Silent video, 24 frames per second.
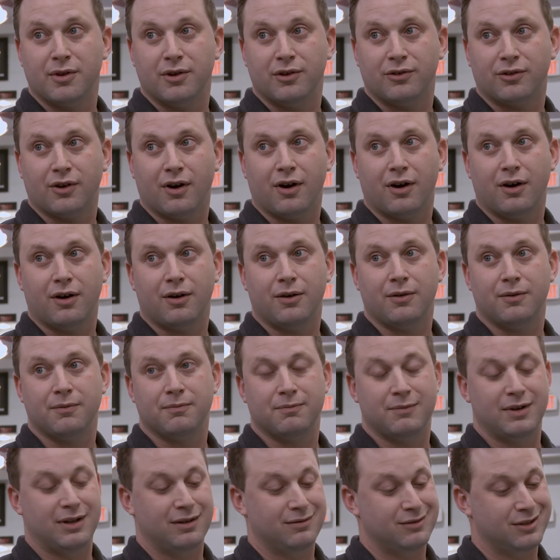of these are,
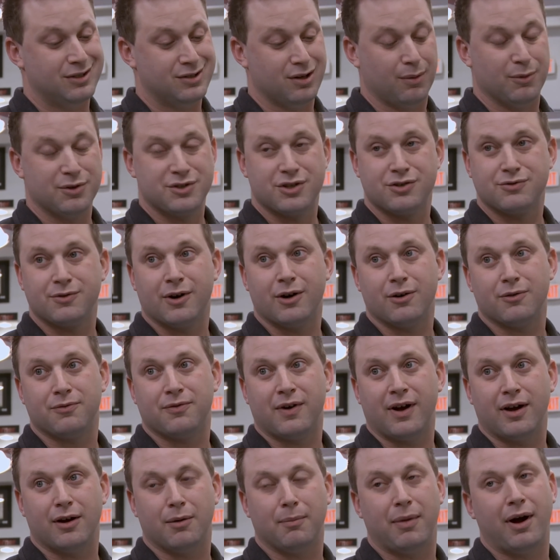it's almost as rare to
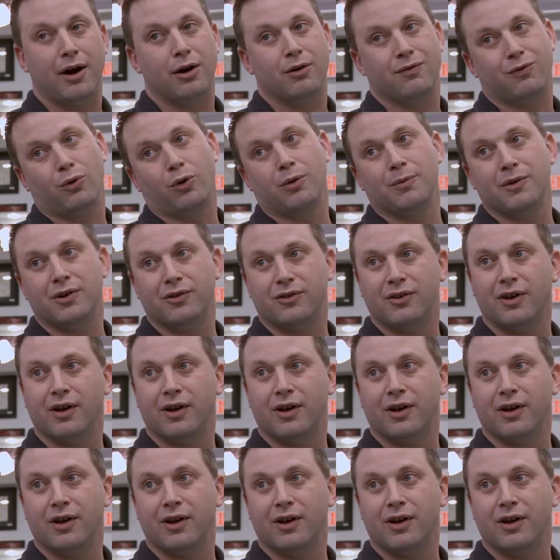find a buyer for them these